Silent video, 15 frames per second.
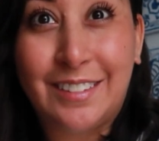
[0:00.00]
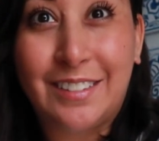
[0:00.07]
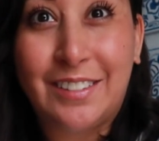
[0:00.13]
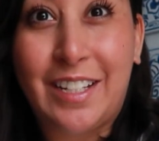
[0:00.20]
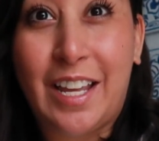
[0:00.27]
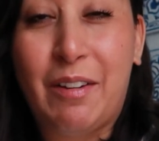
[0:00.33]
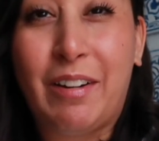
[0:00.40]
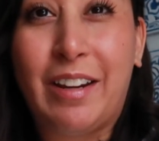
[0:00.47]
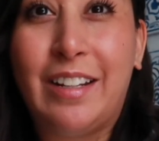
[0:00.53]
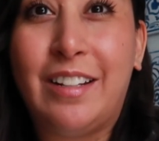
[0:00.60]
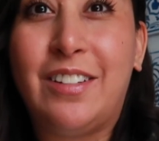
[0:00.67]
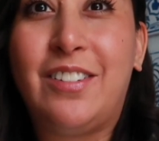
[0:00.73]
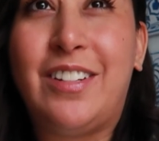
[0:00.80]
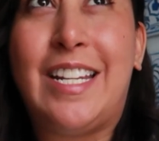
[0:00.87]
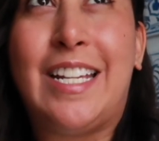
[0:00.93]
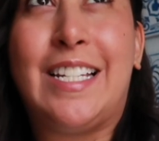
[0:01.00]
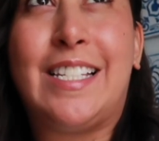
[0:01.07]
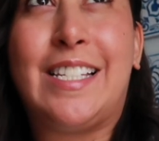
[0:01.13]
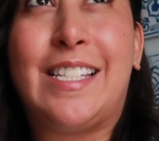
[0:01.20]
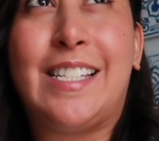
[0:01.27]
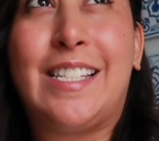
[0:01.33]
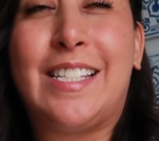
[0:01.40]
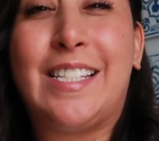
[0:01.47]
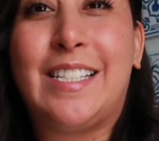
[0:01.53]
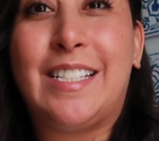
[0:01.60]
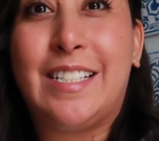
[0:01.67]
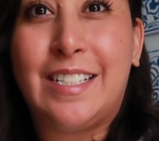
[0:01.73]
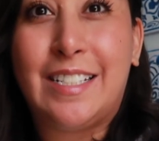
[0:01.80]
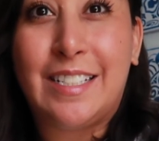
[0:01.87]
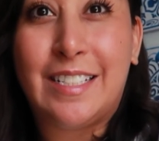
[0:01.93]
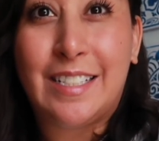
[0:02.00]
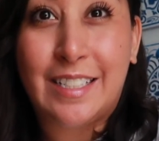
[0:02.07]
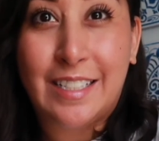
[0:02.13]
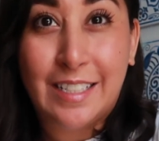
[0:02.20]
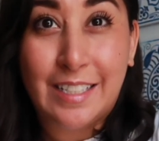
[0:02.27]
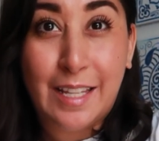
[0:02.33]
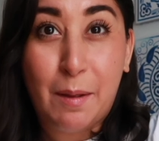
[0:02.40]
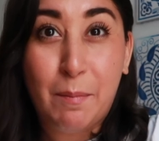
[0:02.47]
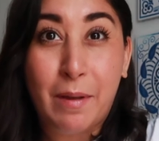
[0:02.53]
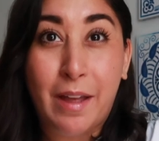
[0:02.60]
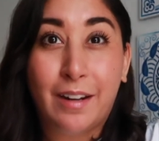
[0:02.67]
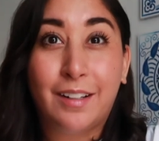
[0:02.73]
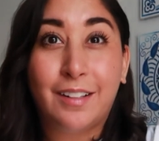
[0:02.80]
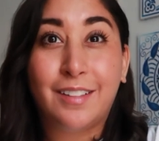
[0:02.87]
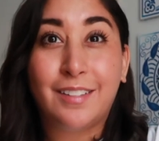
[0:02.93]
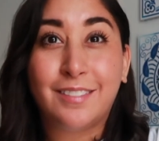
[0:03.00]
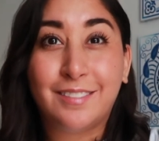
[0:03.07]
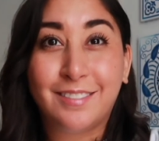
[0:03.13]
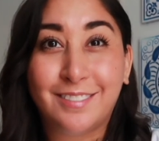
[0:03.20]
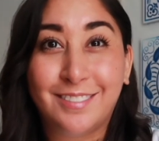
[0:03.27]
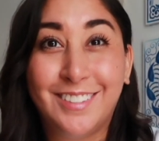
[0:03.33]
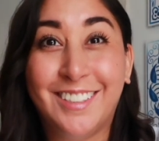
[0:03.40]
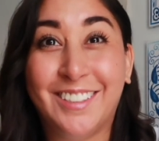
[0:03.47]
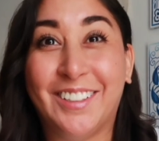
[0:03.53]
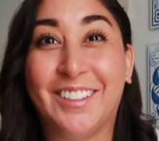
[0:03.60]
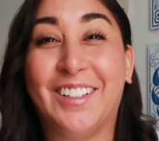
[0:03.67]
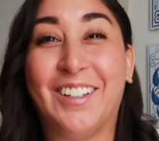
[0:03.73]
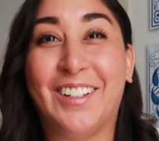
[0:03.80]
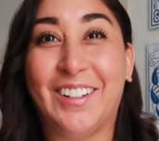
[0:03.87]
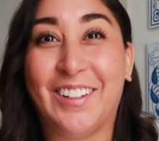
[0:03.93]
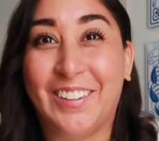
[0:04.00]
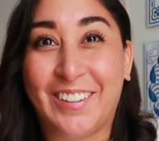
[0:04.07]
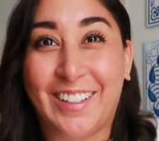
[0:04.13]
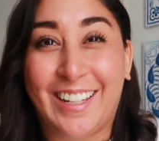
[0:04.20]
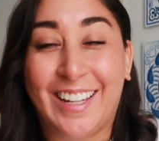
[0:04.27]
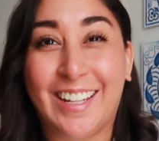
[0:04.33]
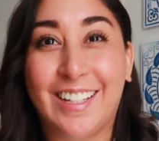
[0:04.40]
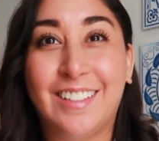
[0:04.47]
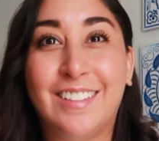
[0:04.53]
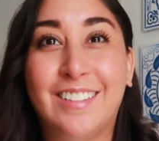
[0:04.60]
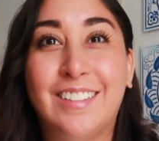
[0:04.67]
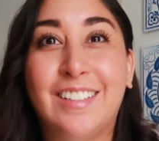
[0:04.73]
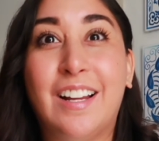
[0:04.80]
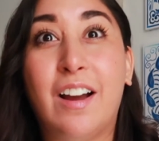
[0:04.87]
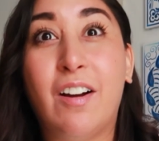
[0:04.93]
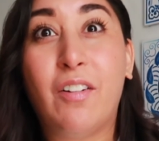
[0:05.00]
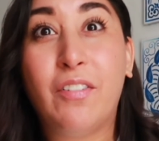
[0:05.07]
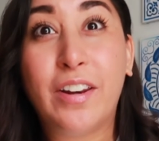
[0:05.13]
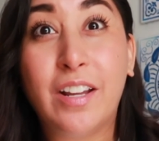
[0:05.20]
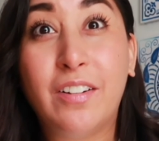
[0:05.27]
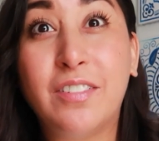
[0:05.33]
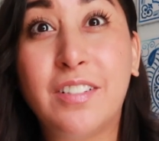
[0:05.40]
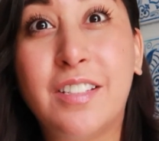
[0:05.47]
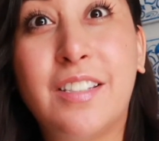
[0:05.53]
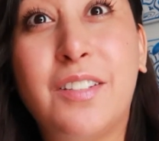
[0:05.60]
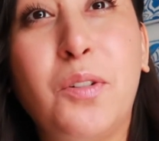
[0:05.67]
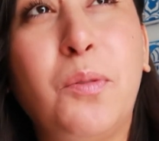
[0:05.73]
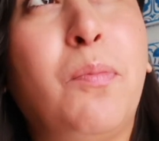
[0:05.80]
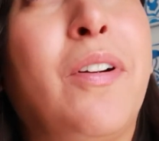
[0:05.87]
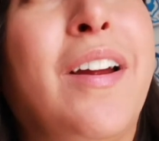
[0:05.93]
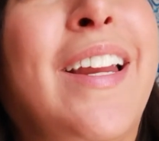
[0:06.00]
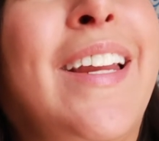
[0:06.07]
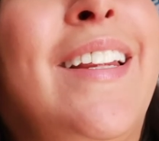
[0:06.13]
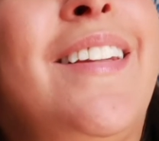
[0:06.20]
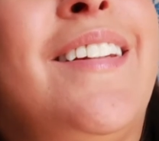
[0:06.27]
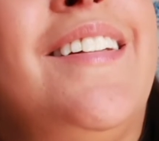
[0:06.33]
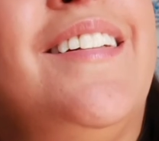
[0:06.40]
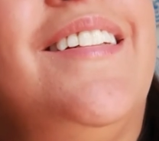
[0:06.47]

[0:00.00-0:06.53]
Okay, we're gonna do this. Is that better? Okay. Oh no, it's too bright.